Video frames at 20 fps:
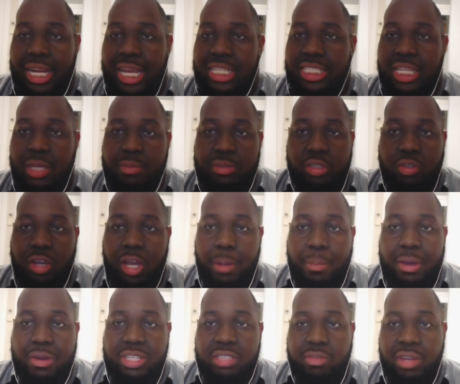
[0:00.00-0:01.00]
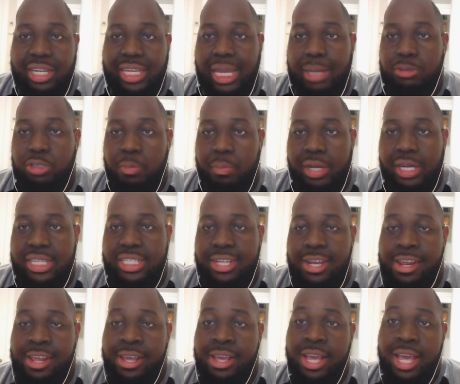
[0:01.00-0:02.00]
Gus Edwards is going to help out this running game
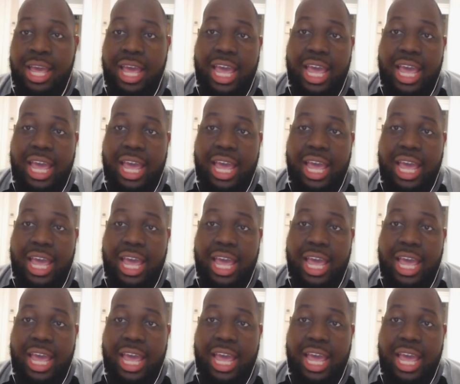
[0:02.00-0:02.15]
tremendously.